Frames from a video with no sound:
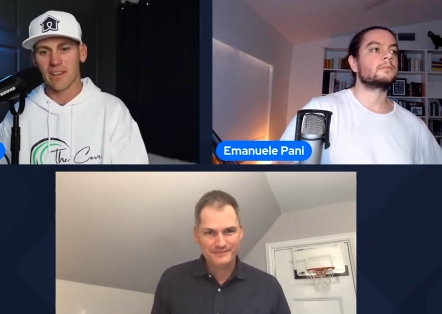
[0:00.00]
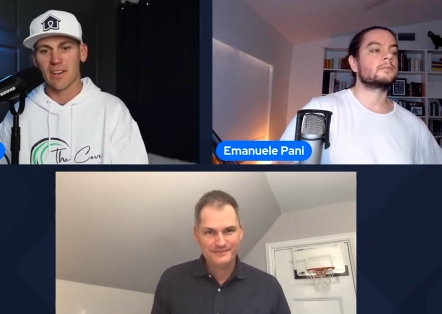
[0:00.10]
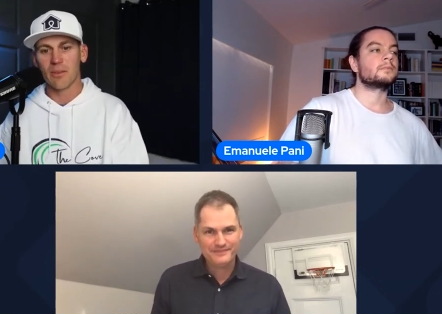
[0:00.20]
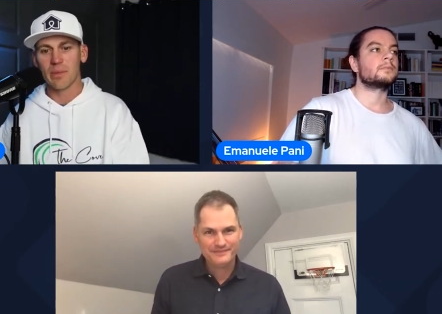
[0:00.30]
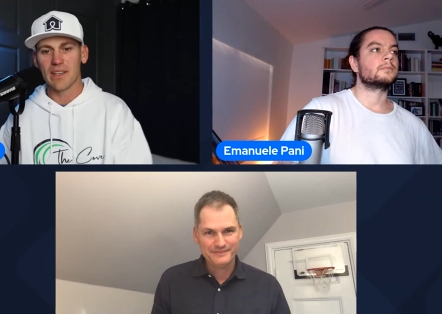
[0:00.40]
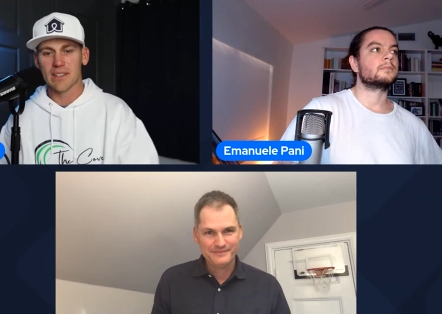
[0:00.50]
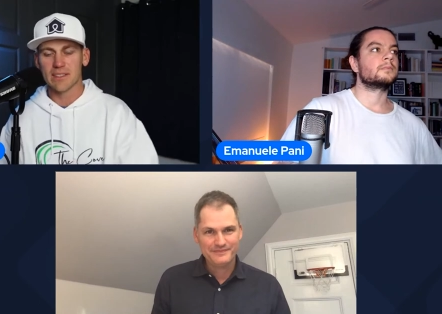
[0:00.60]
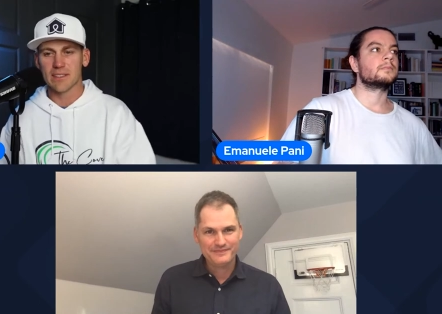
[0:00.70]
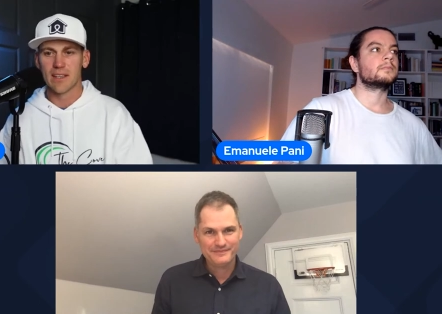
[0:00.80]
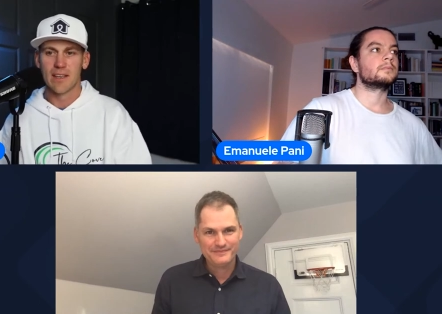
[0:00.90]
Speaker 1: you know,
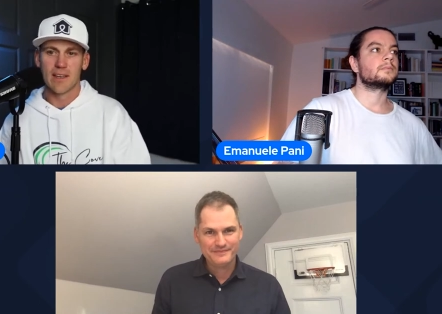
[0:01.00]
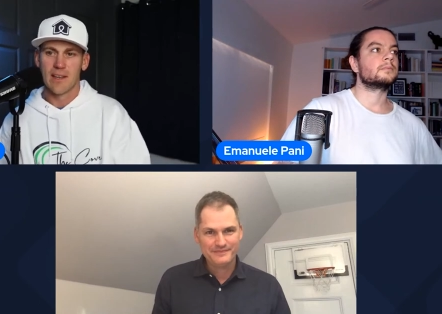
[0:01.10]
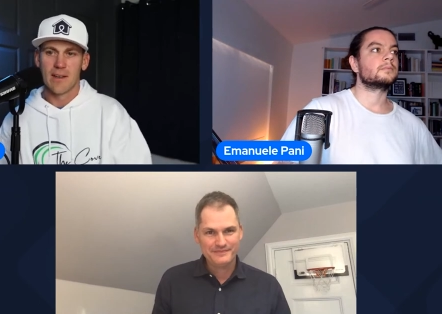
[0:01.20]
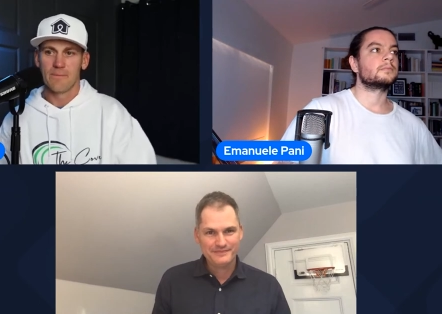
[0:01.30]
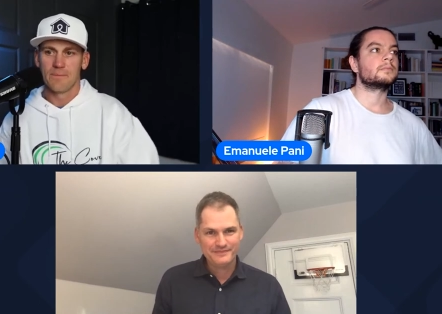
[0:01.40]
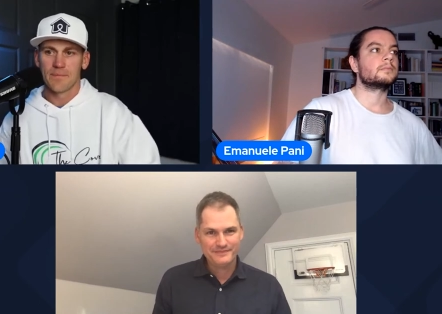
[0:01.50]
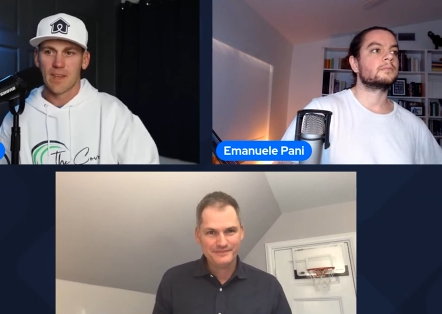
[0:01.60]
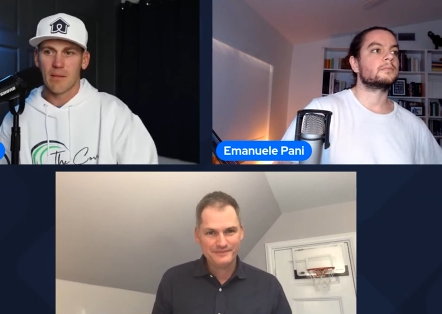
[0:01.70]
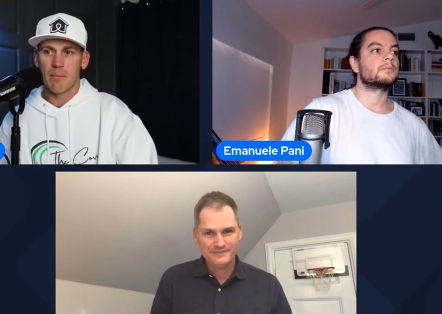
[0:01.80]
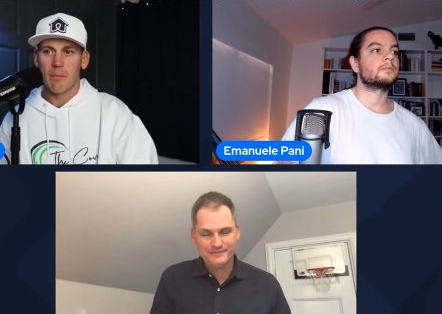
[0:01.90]
because
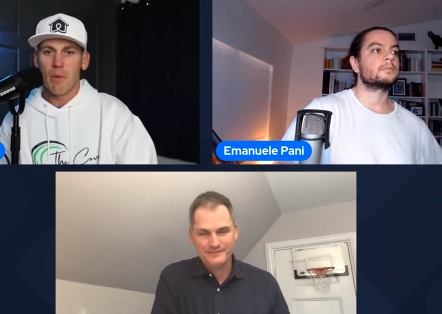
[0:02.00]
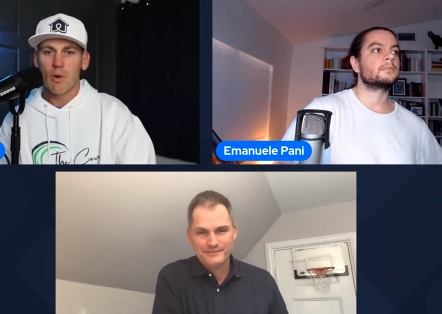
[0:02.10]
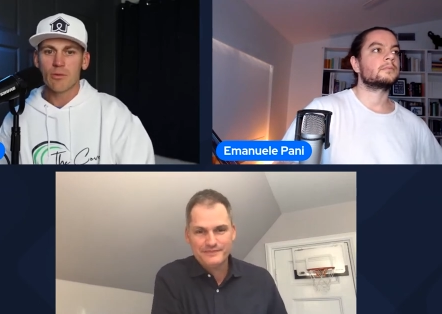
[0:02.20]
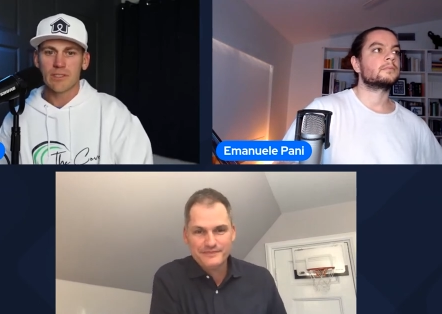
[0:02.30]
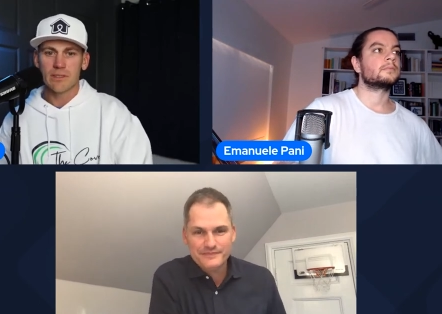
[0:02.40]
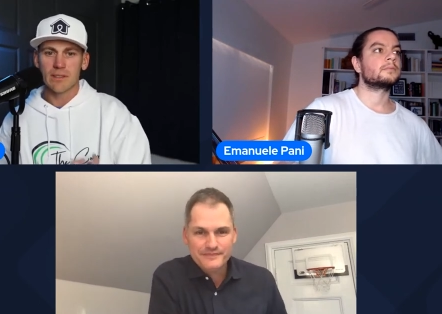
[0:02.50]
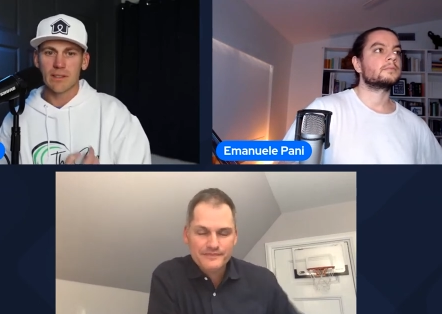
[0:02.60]
most,